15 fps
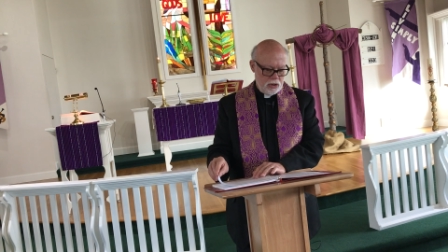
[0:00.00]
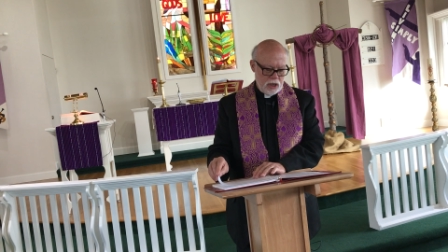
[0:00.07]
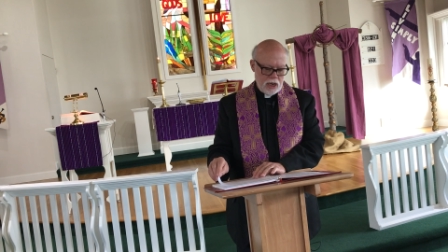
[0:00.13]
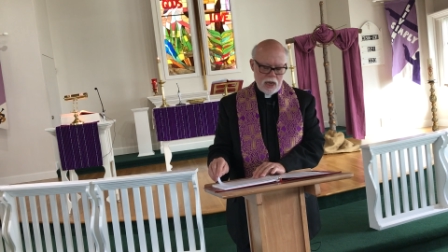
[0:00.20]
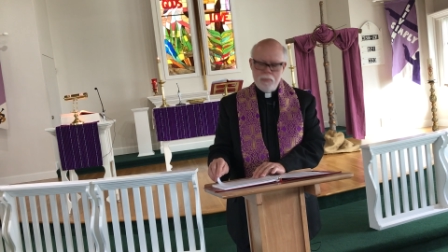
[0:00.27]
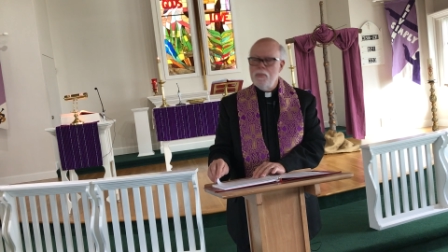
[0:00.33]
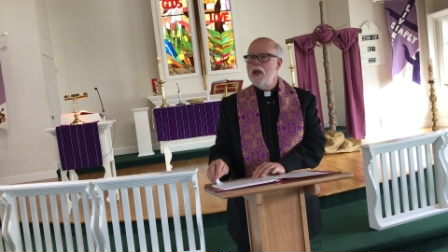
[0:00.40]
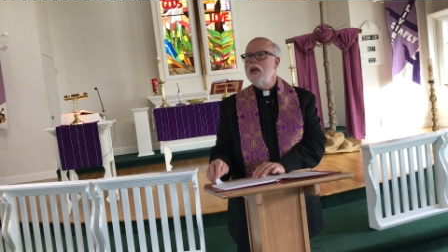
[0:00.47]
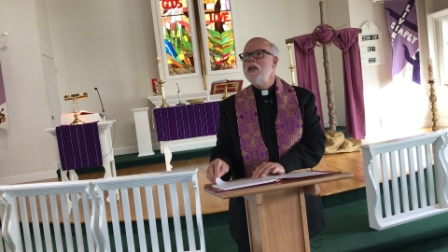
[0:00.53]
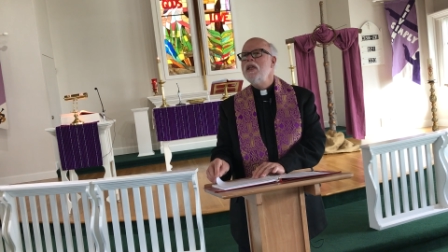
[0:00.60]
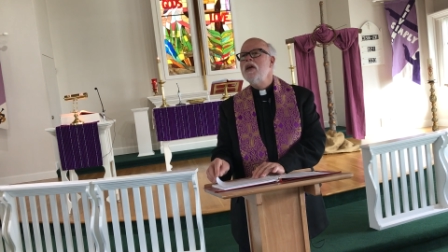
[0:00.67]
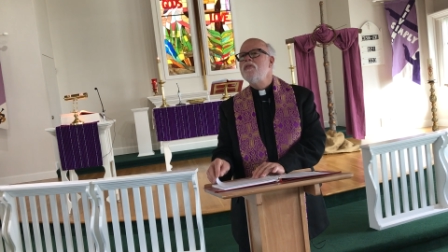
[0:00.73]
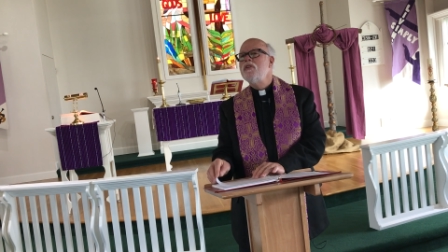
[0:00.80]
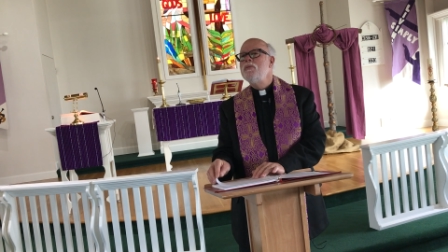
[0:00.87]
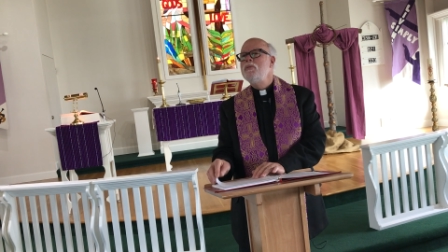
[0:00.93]
that I may
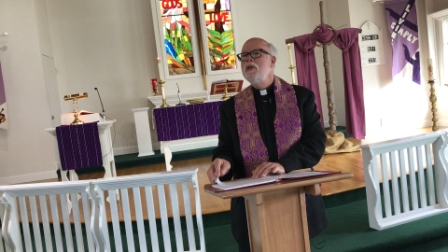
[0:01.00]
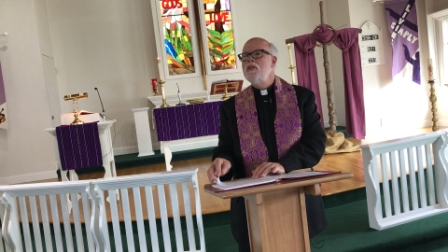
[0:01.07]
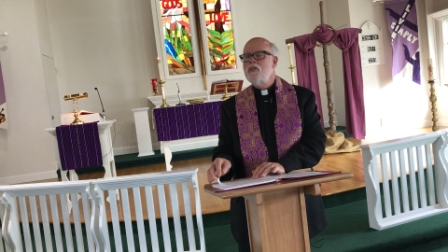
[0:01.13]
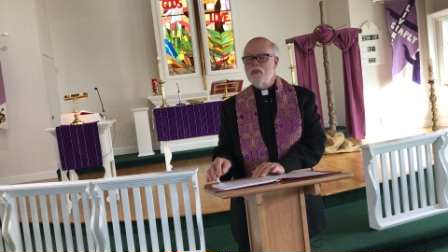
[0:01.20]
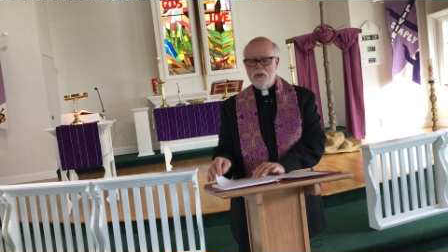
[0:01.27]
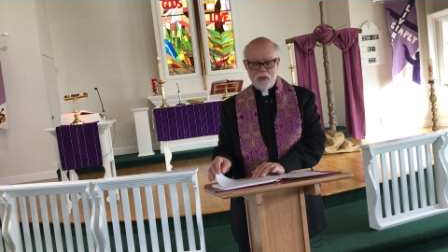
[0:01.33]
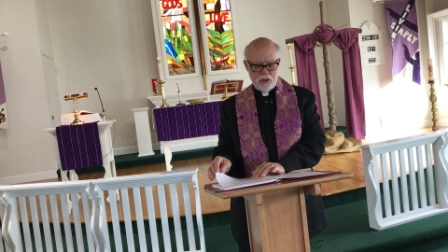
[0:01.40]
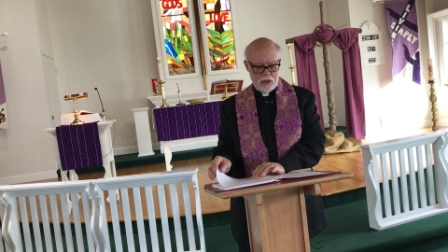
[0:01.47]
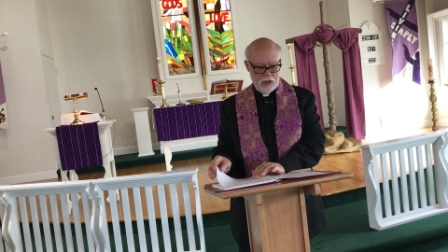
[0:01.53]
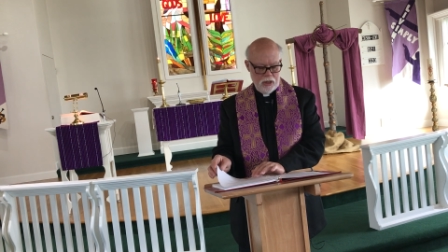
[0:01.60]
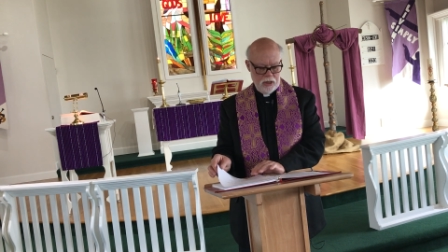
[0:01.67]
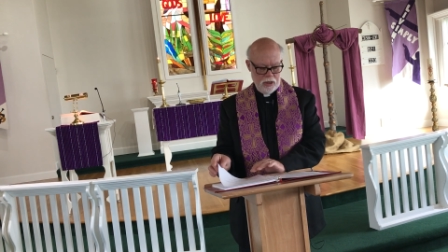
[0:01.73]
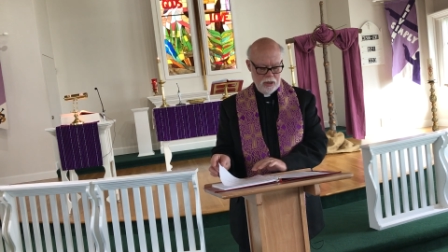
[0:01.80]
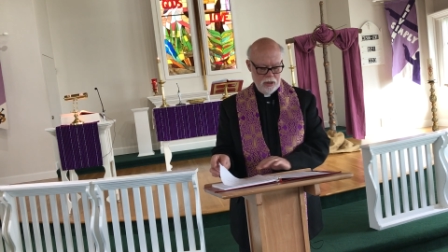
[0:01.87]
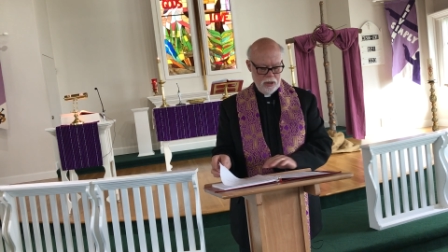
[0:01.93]
never be
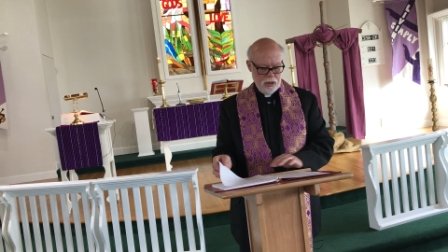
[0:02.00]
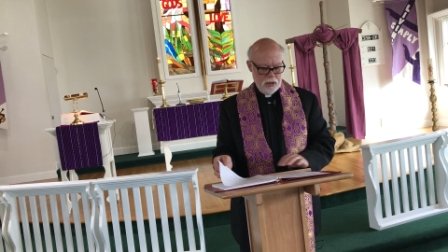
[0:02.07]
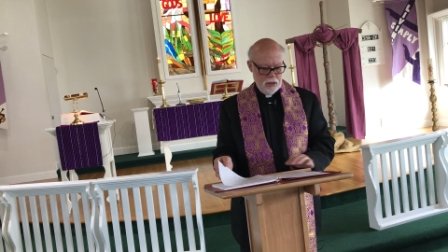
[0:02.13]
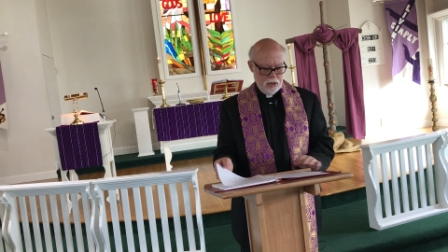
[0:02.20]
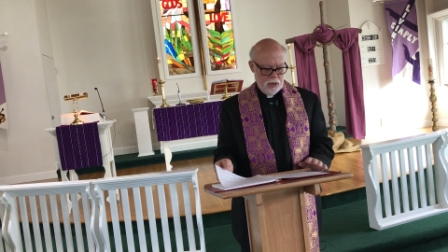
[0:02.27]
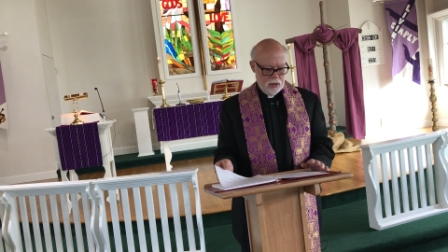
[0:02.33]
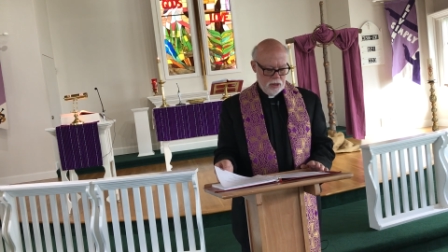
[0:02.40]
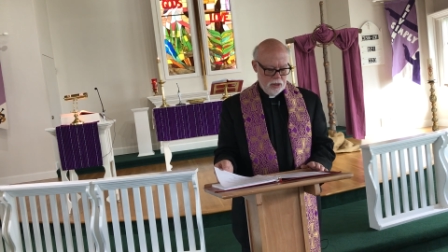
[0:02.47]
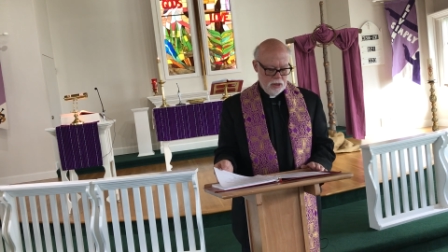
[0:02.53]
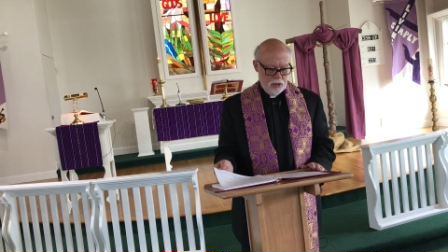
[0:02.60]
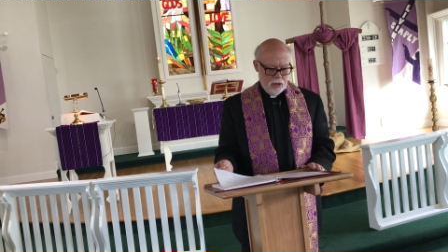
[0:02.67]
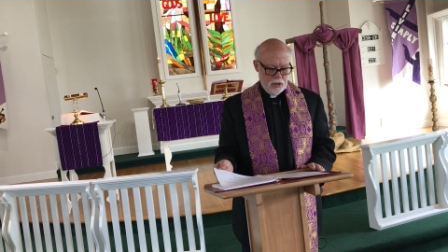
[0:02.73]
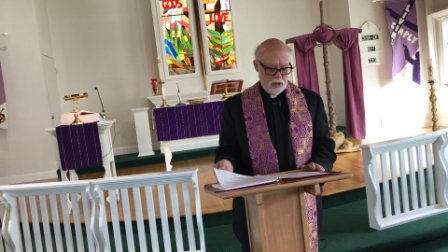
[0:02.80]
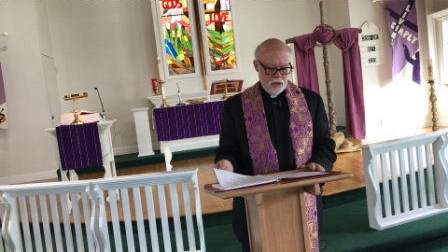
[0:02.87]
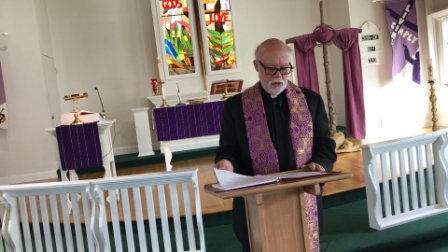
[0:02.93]
thirsty,
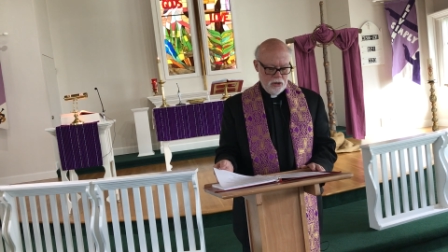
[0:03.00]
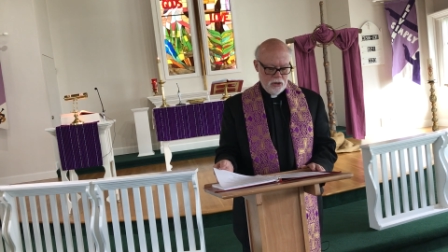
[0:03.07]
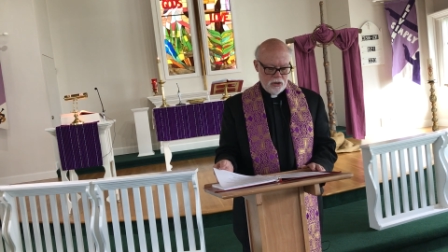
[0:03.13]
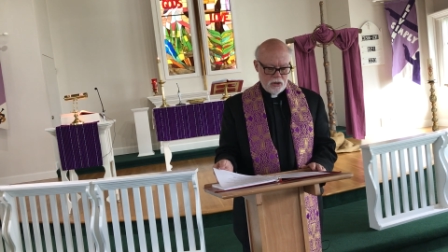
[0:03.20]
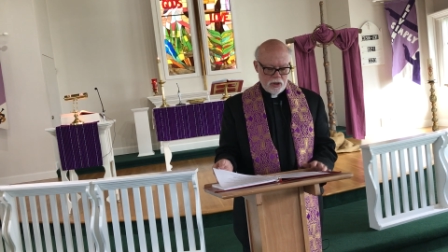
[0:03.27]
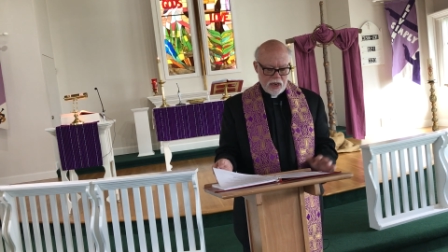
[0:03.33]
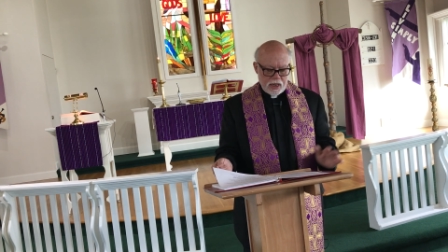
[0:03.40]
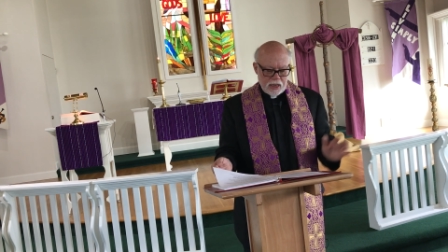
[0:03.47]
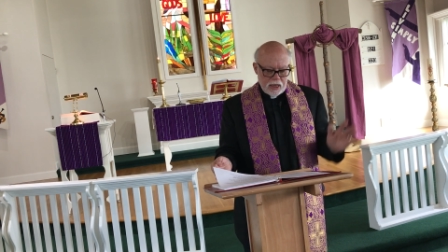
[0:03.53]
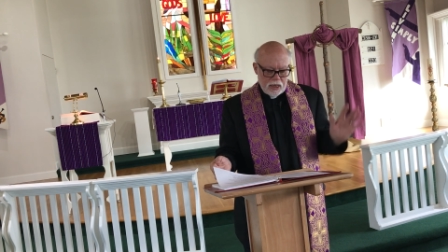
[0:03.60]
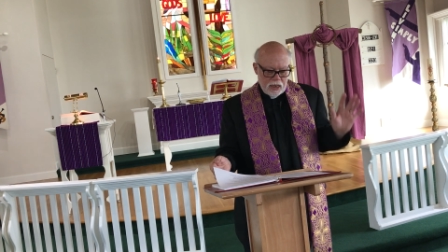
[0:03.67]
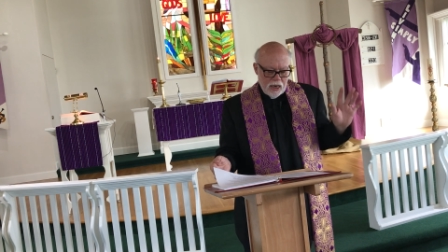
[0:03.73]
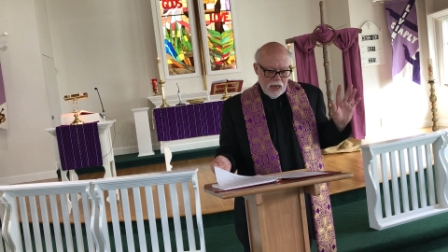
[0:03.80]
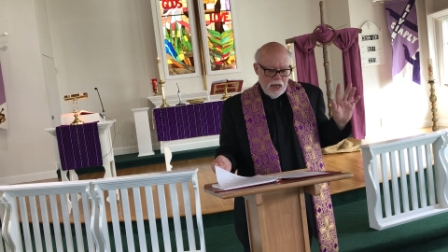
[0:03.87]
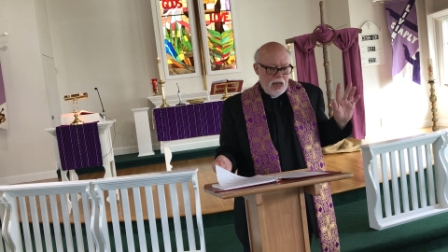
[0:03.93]
so that I
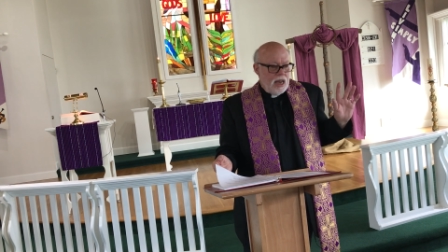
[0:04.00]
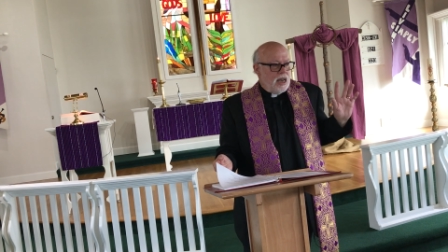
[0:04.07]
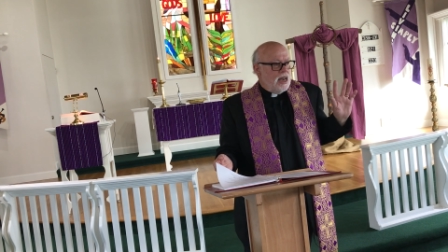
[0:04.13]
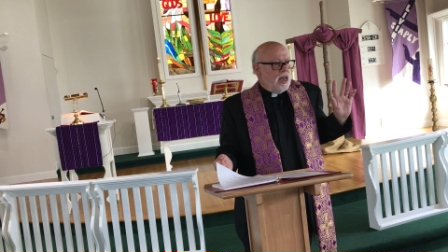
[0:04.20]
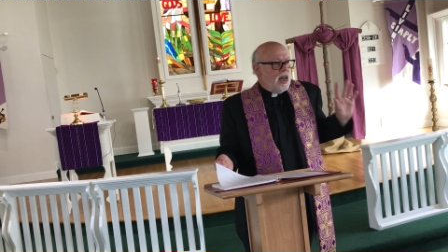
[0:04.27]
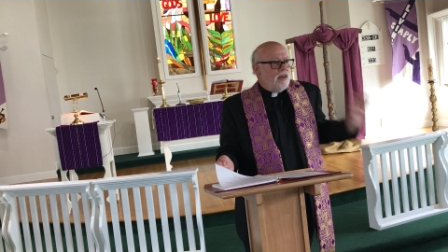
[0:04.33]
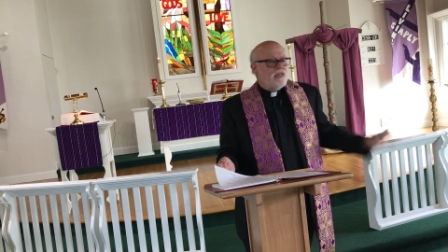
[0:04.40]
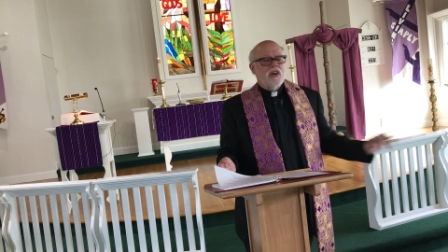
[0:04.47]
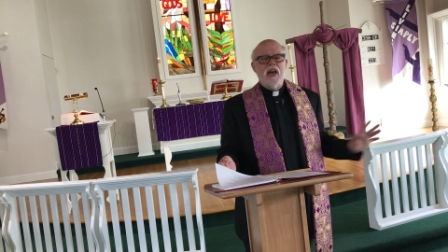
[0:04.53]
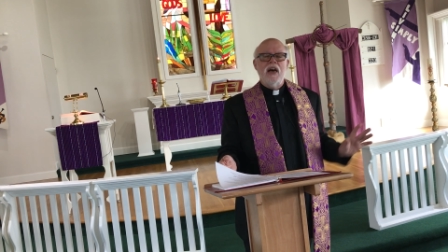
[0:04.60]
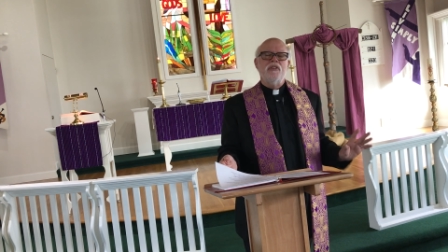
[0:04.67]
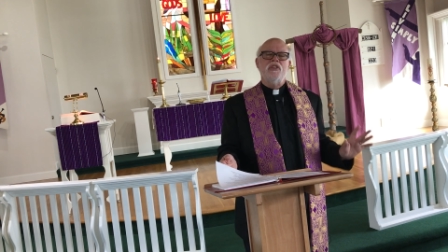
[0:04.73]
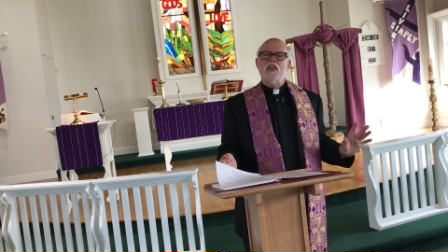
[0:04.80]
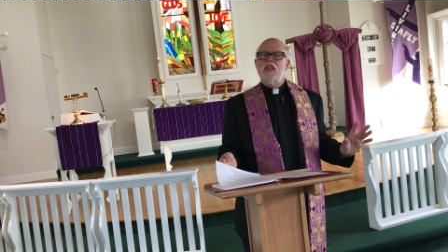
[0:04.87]
can never have to